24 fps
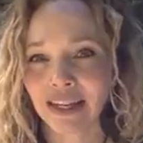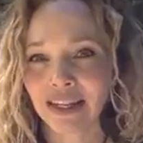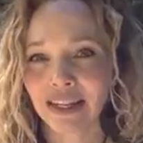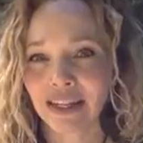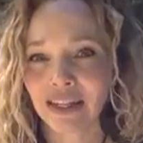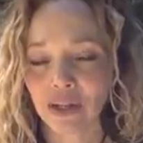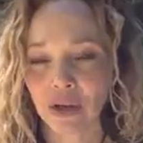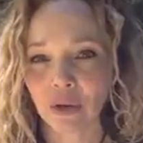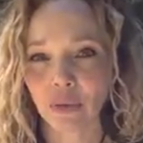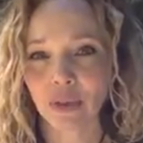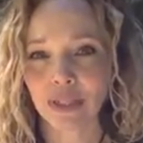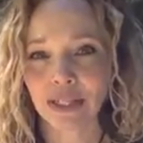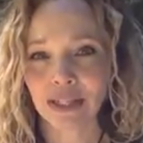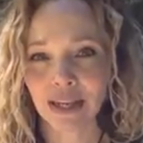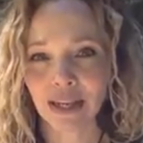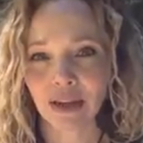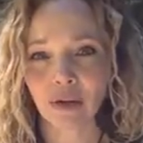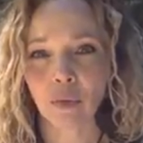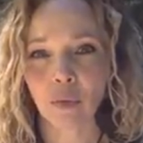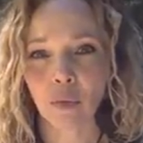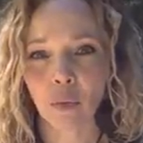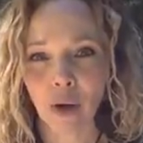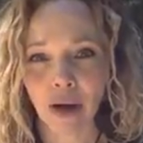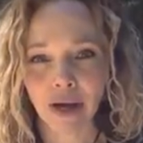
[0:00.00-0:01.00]
So it's like,
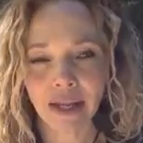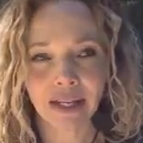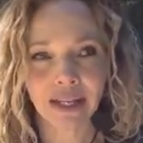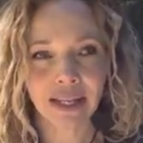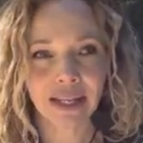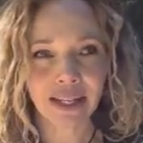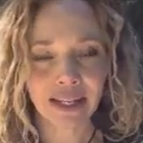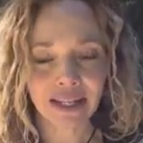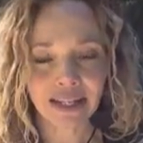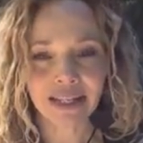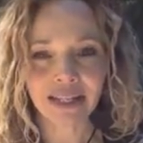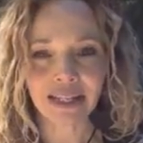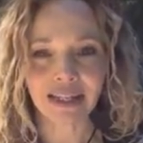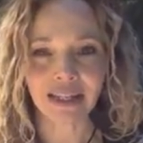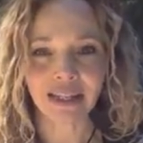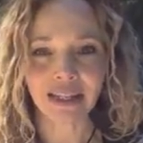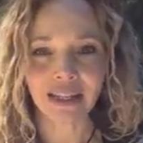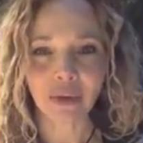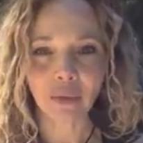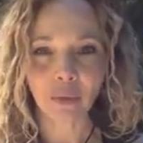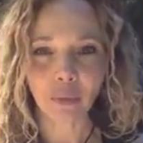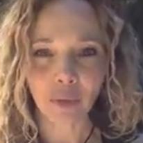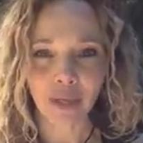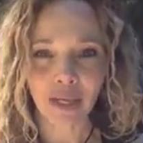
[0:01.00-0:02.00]
what is it
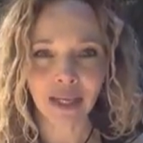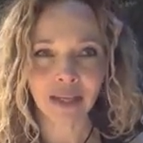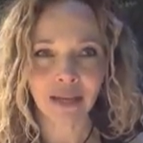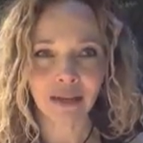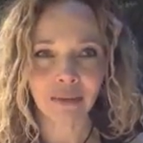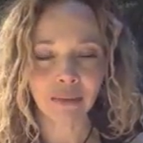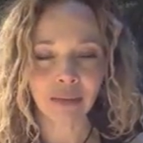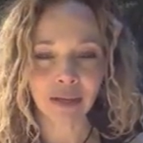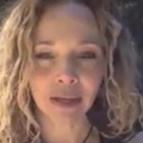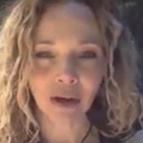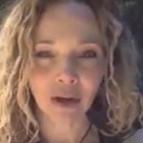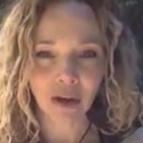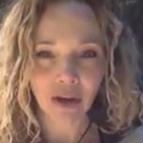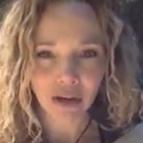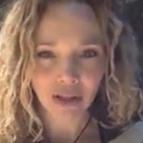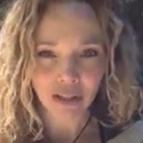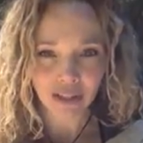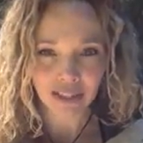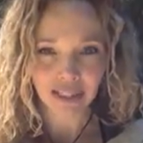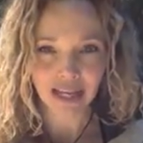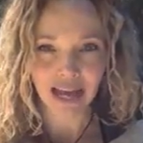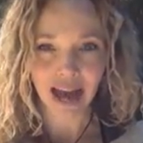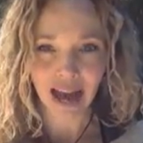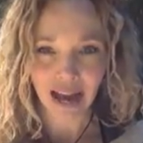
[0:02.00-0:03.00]
that we can be called
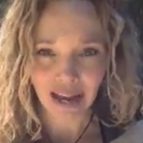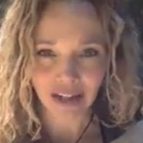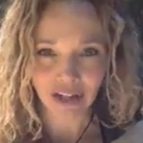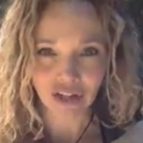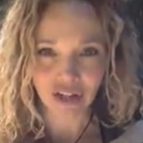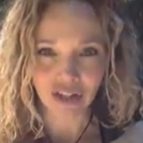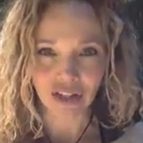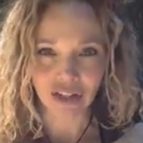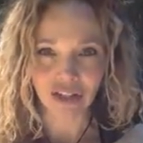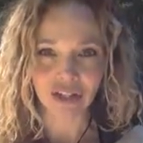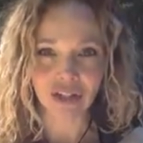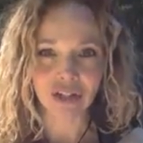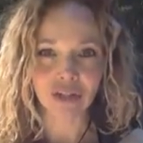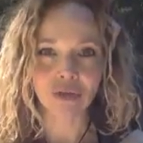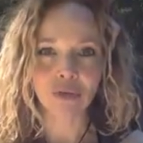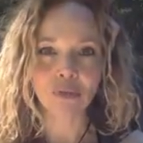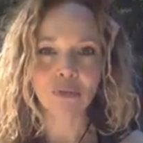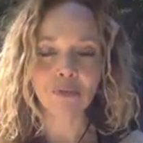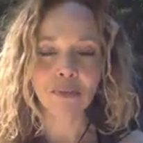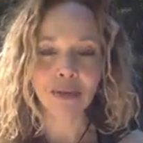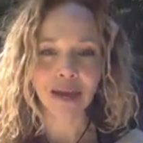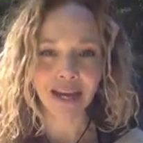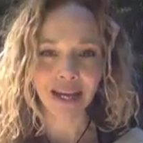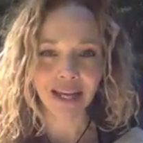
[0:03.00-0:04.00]
to action to
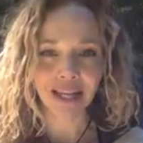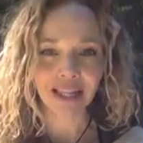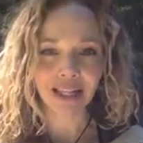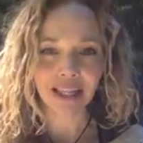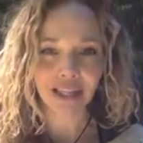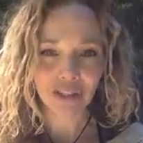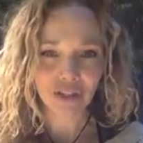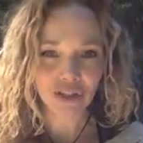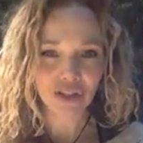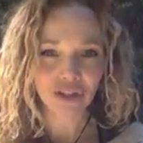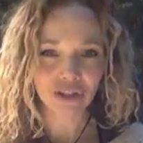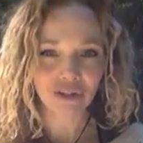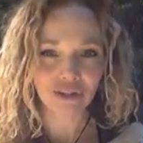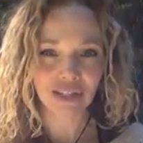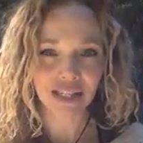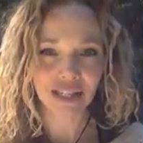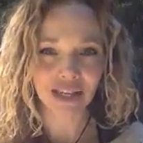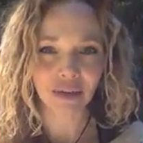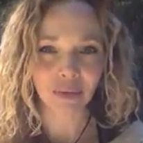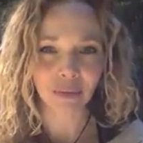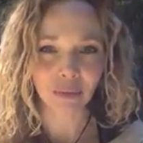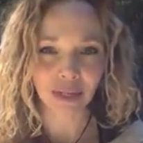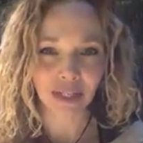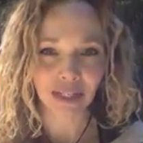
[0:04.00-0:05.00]
make the shifts
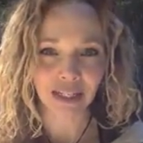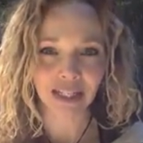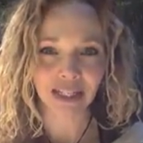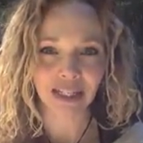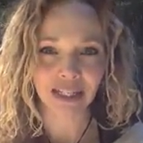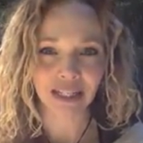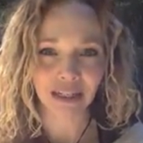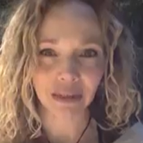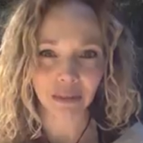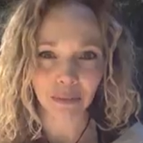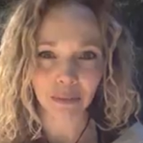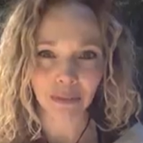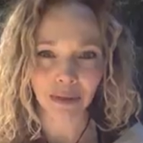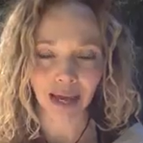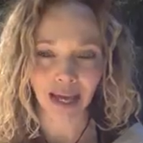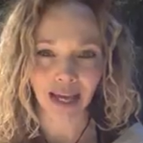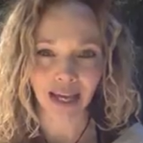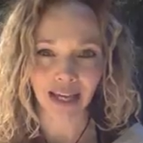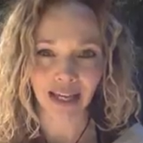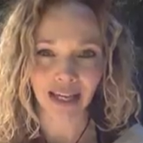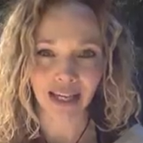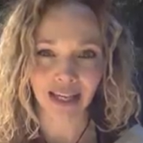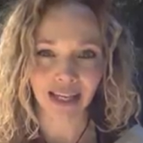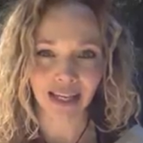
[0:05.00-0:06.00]
that we need to
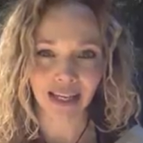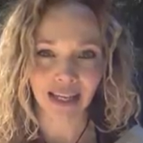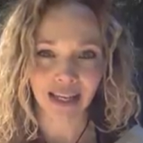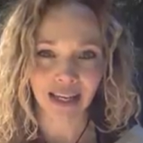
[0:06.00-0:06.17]
make,